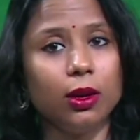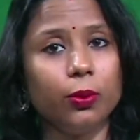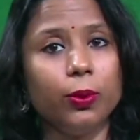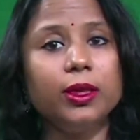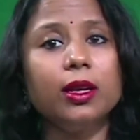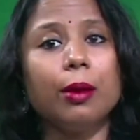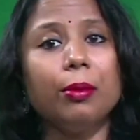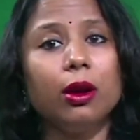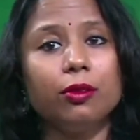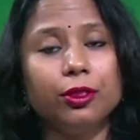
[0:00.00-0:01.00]
with the
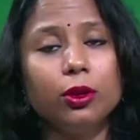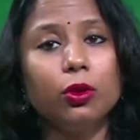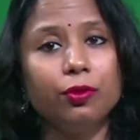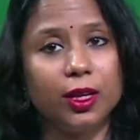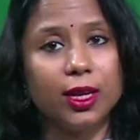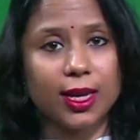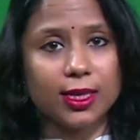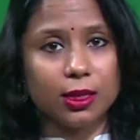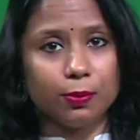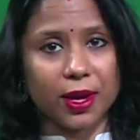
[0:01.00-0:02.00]
coming of the
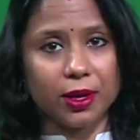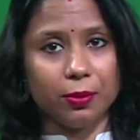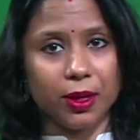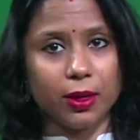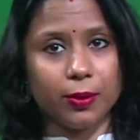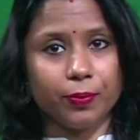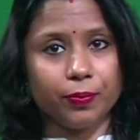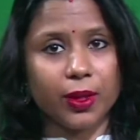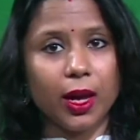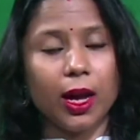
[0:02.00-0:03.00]
COVID-19 pandemic.
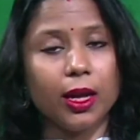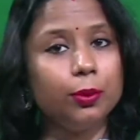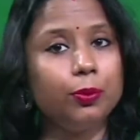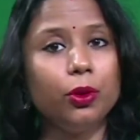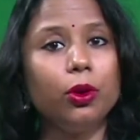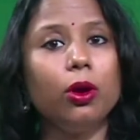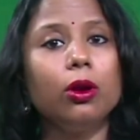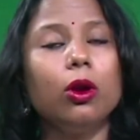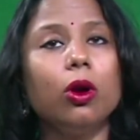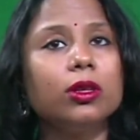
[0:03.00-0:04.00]
And the prolonged
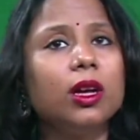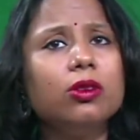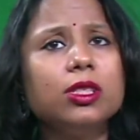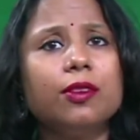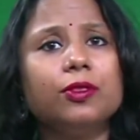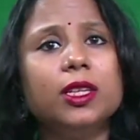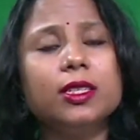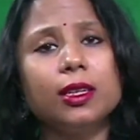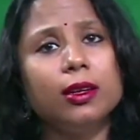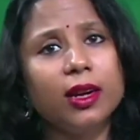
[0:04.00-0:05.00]
lockdowns have
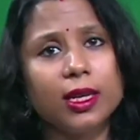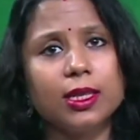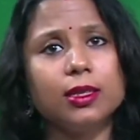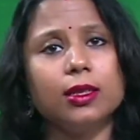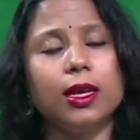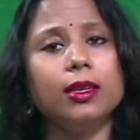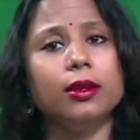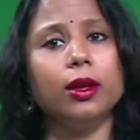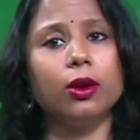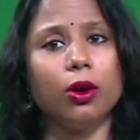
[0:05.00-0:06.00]
decelerated the
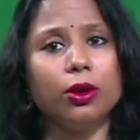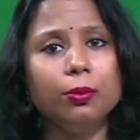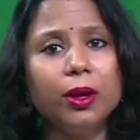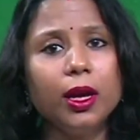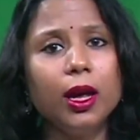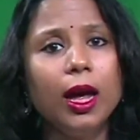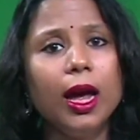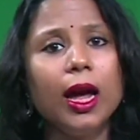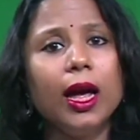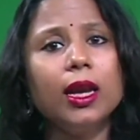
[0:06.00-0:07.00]
Indian economy
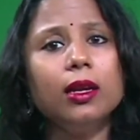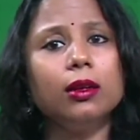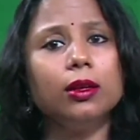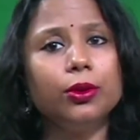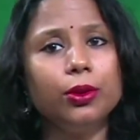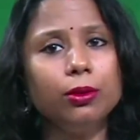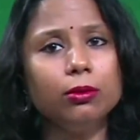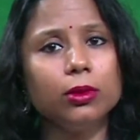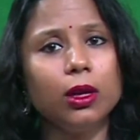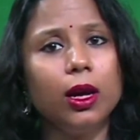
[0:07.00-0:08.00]
and,
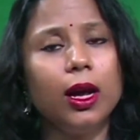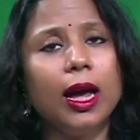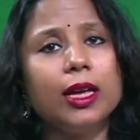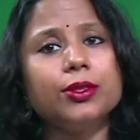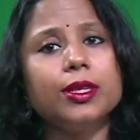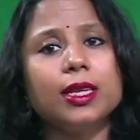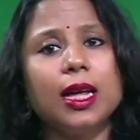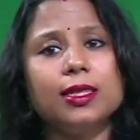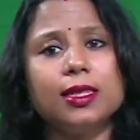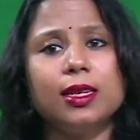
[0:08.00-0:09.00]
has
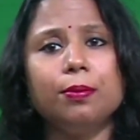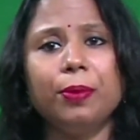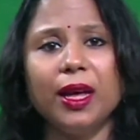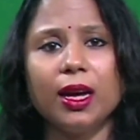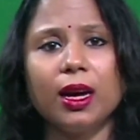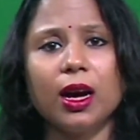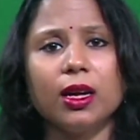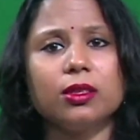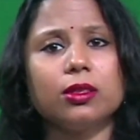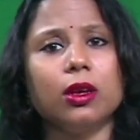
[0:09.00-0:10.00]
resulted in pay
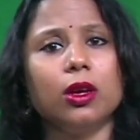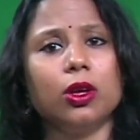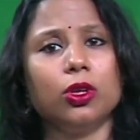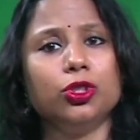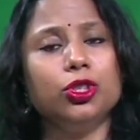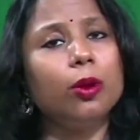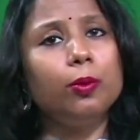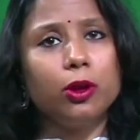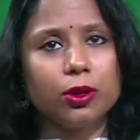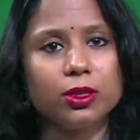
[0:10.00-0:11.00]
cuts, job
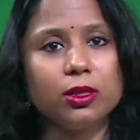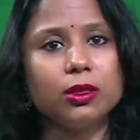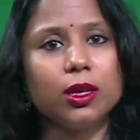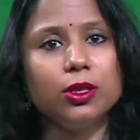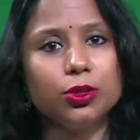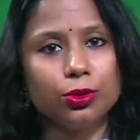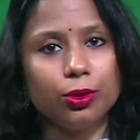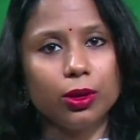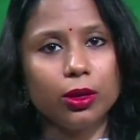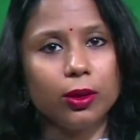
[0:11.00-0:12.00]
losses and so
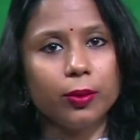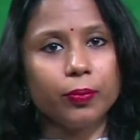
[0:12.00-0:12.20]
on.